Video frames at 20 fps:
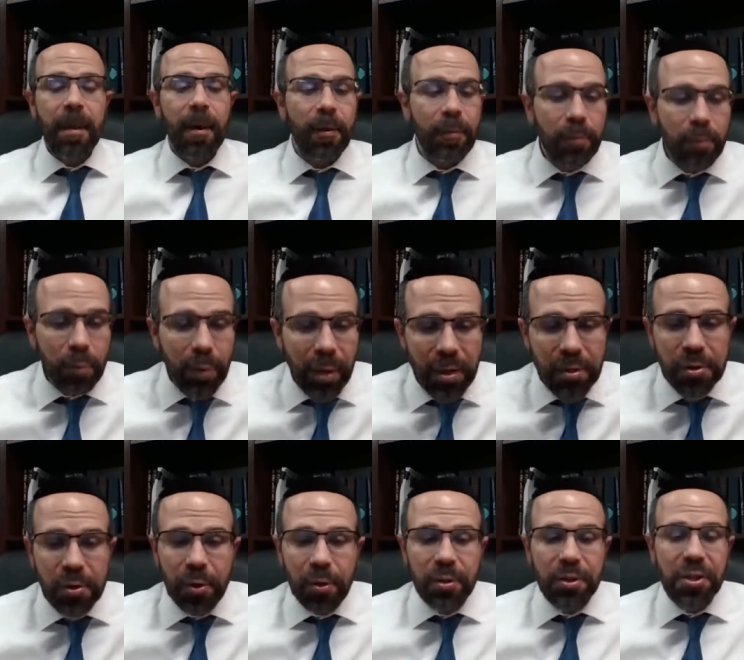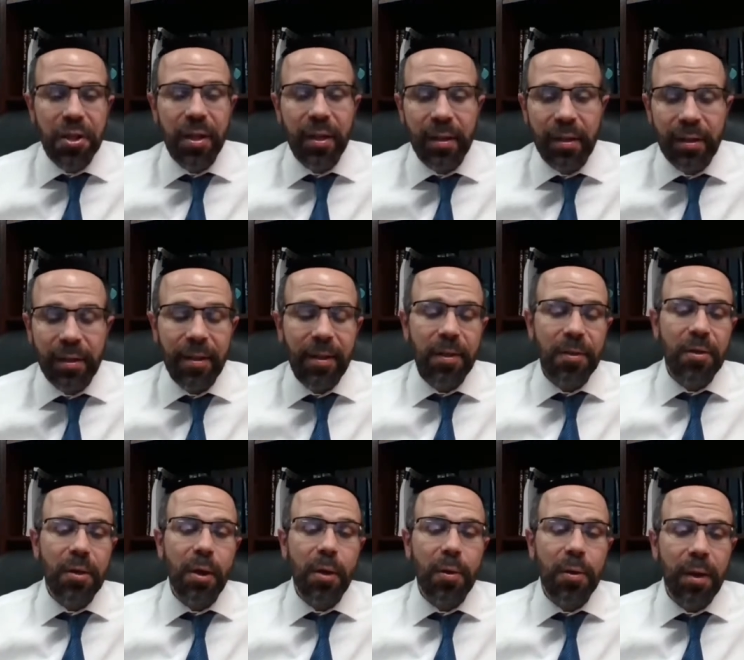of researching
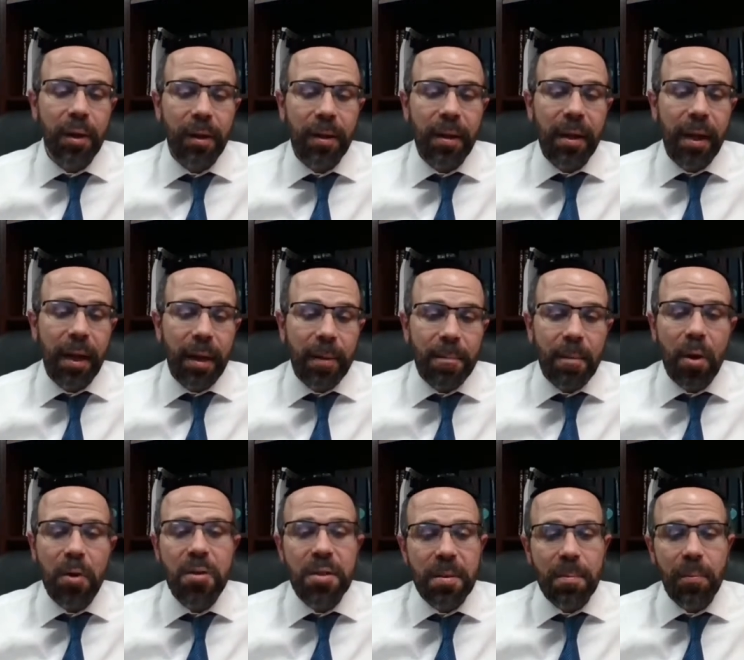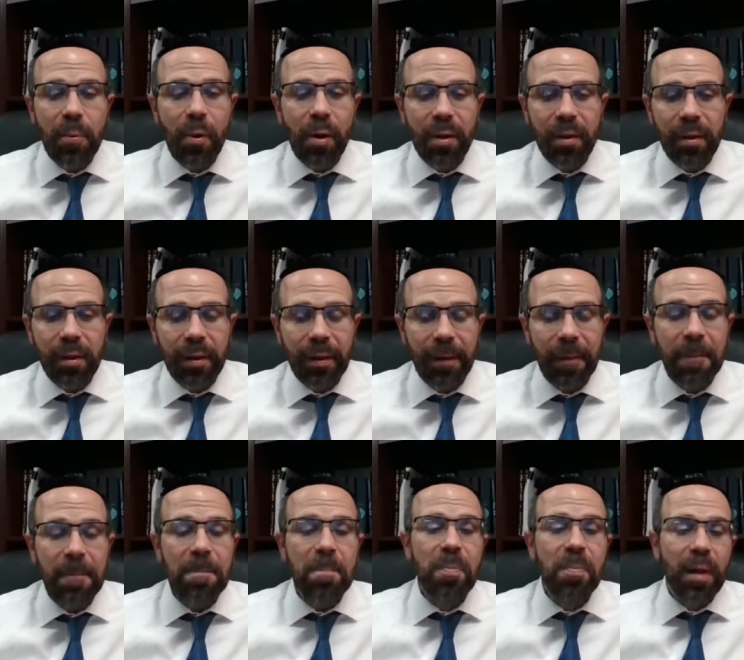Torah, and most importantly,
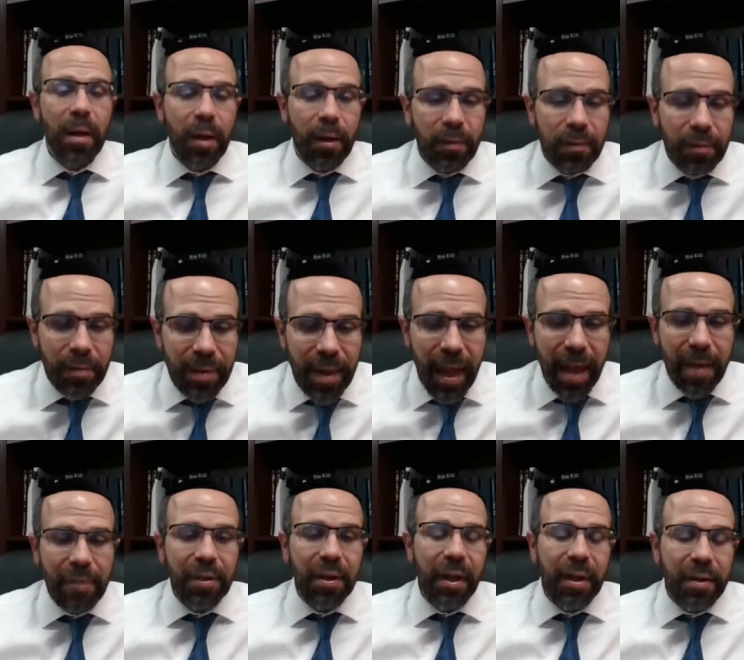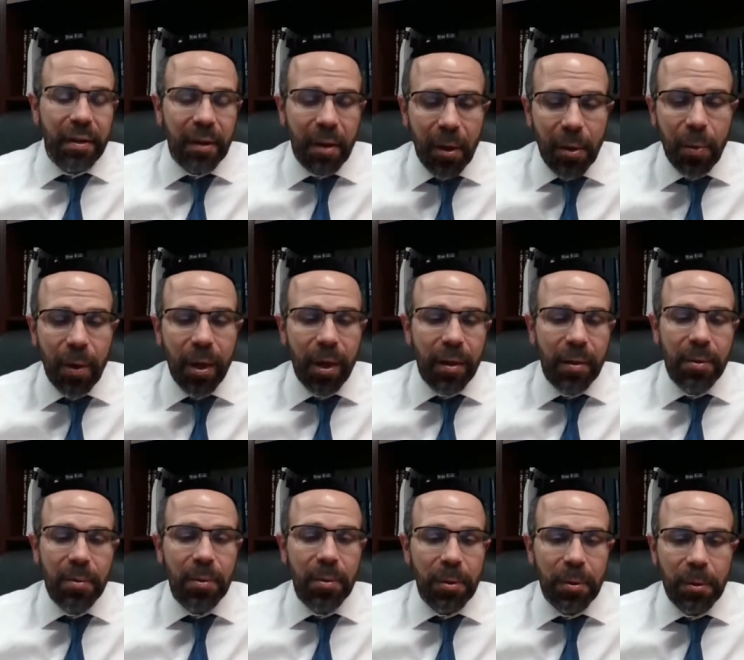of navigating our way
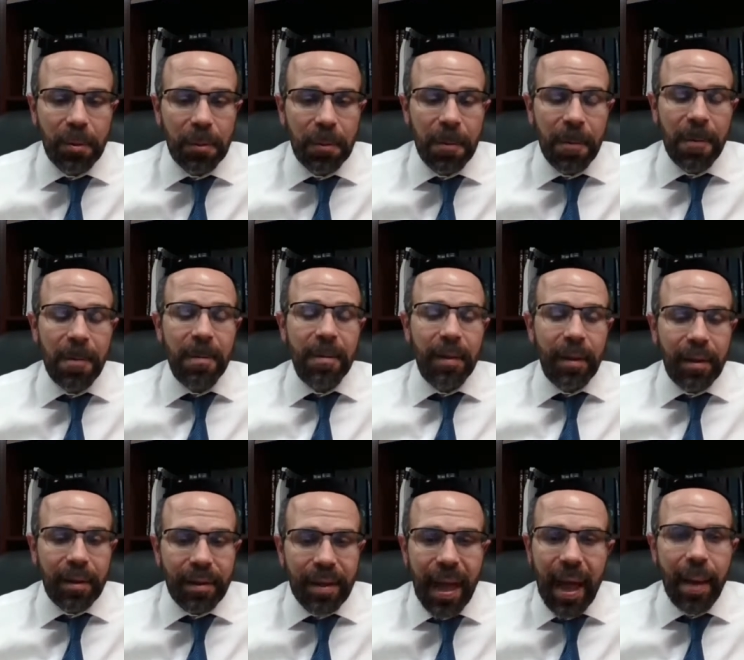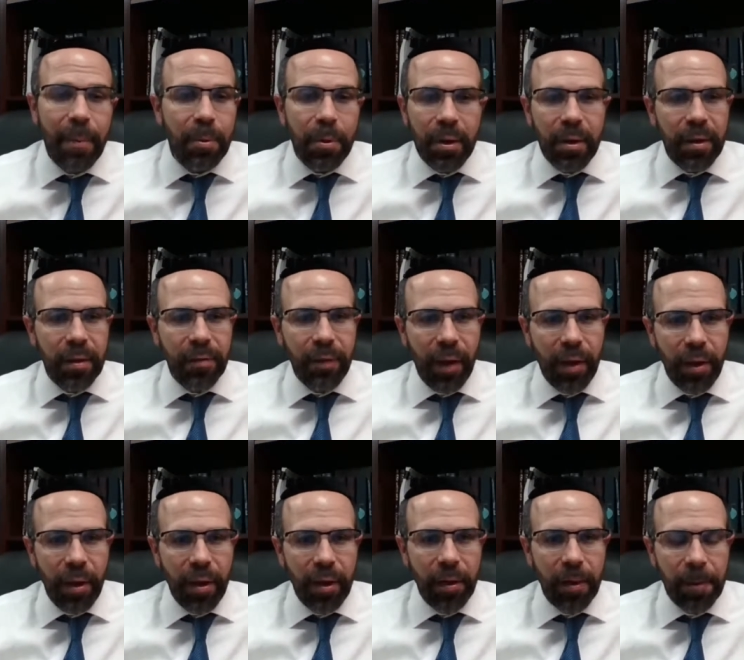through the labyrinth of
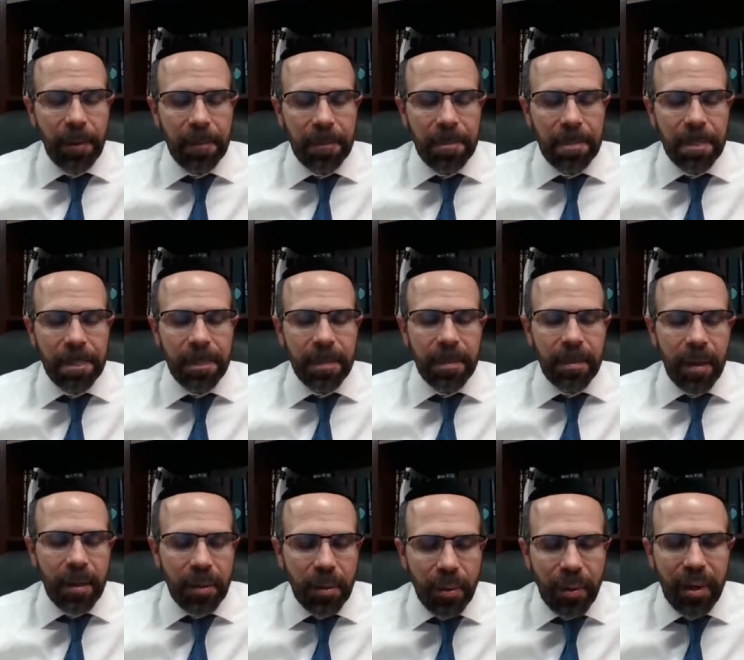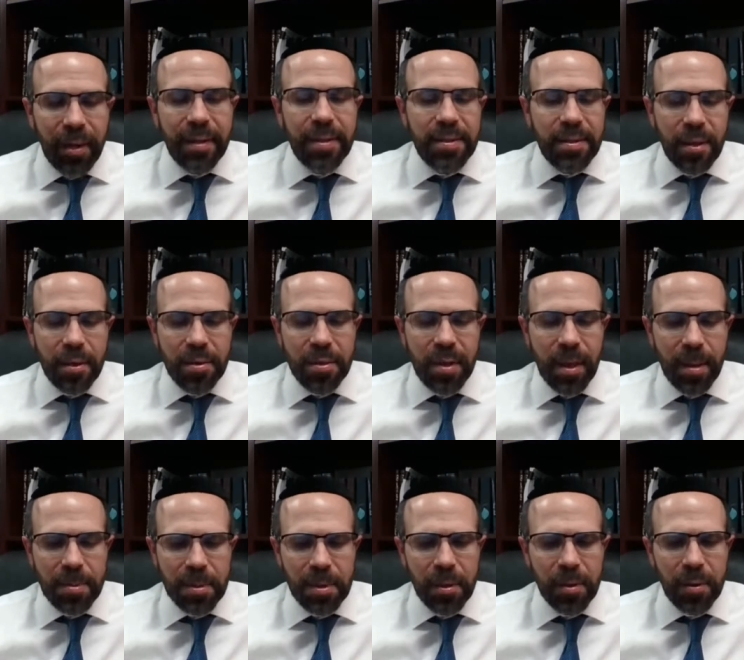halacha. That there is no
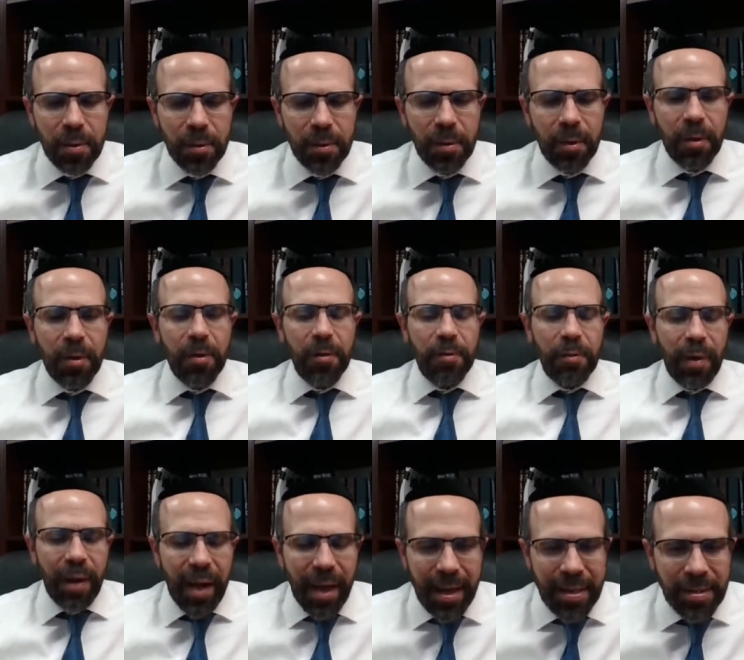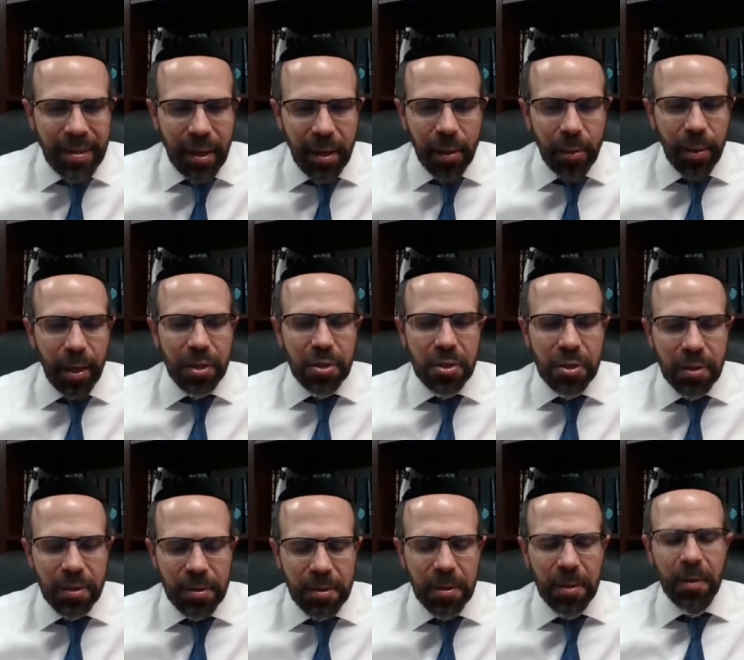substitute for asking
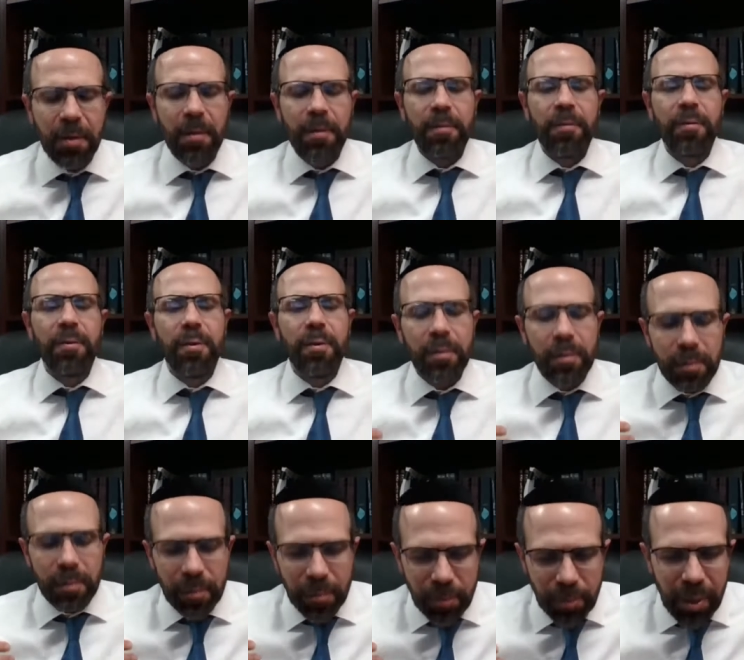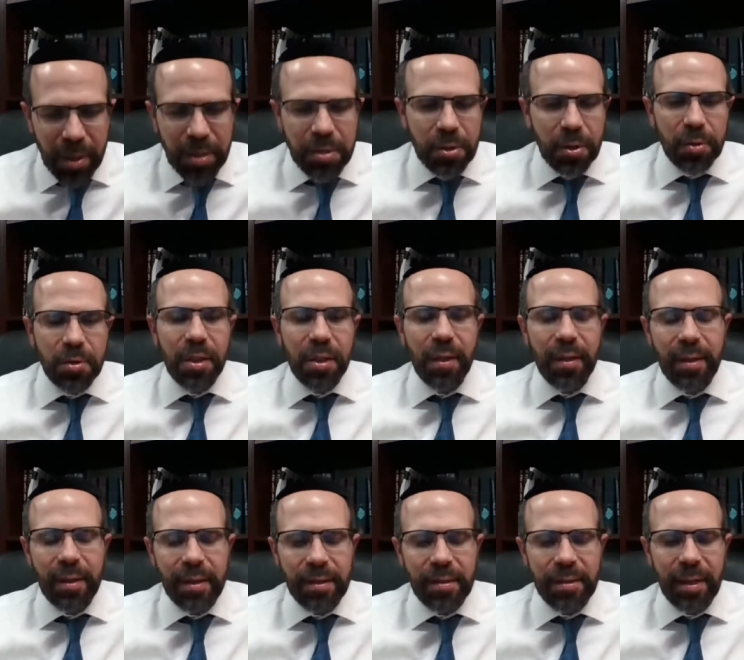questions, for researching
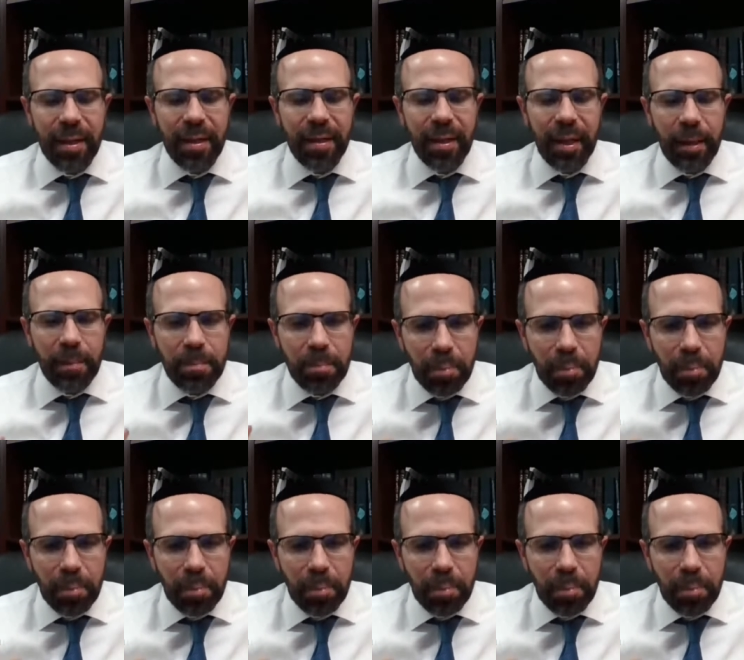things in a